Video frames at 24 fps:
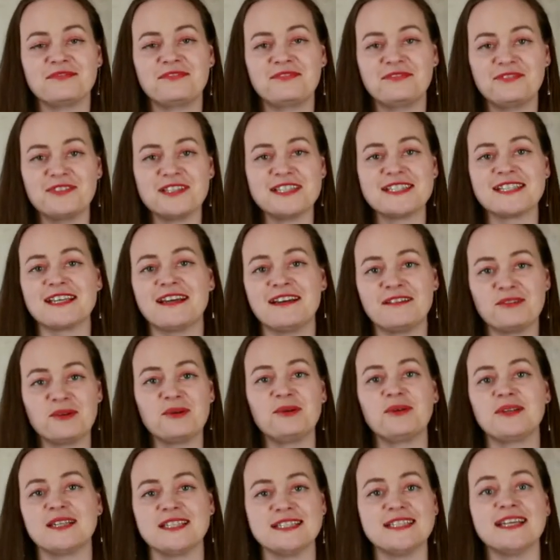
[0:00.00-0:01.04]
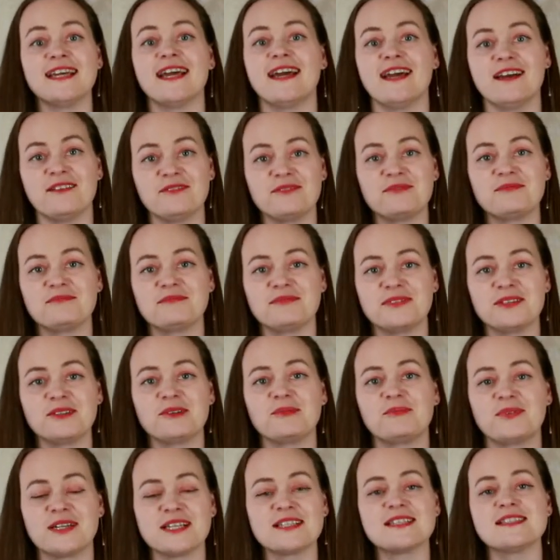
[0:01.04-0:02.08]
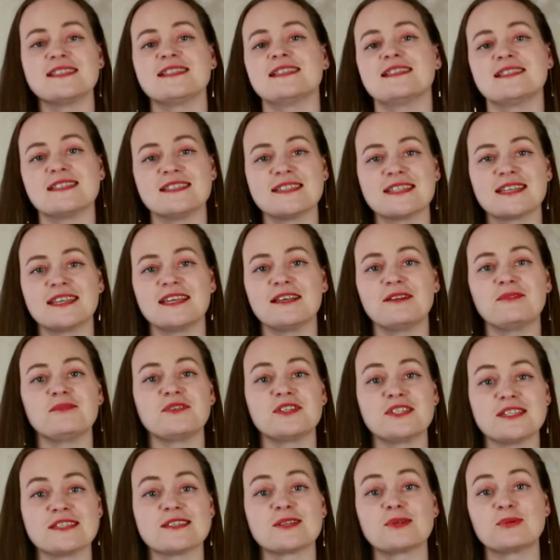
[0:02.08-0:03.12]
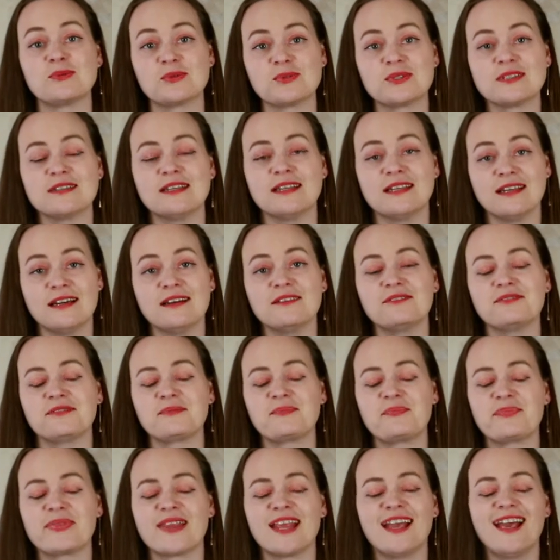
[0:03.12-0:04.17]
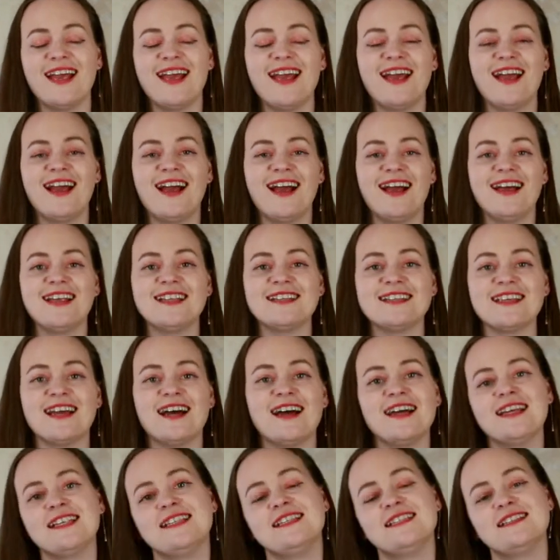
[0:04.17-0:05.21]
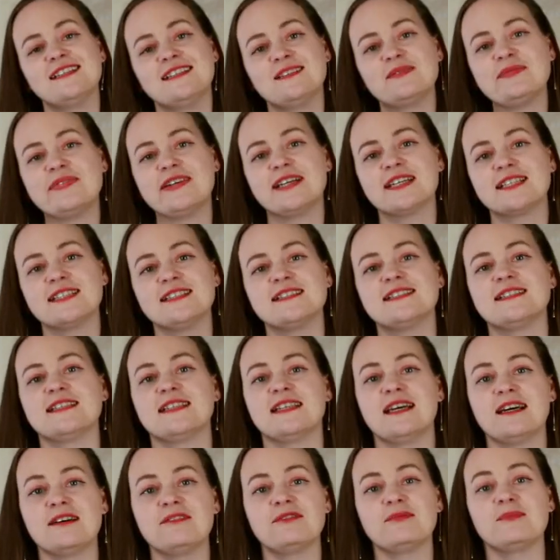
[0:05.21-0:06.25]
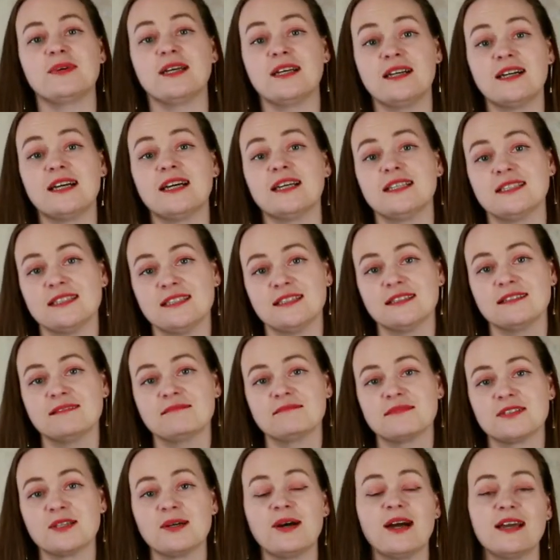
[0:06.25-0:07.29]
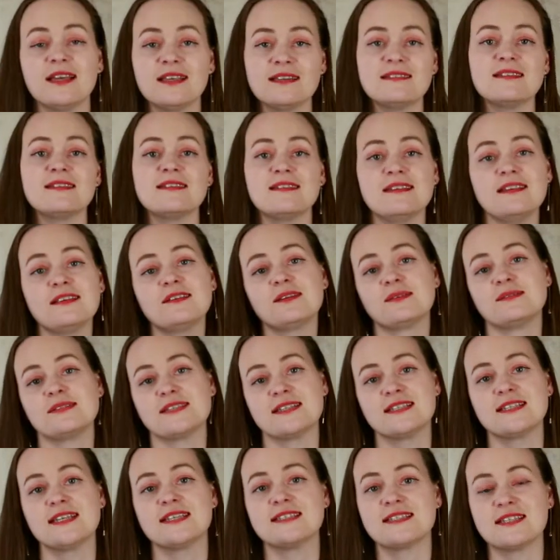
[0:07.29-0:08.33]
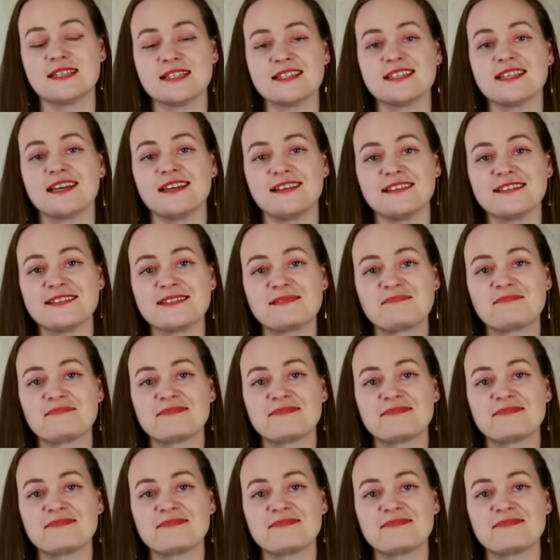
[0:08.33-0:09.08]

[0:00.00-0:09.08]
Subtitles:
which I already have. Practicing the skill which is good enough. And I didn't practice enough my writing. So I can see it on the test results.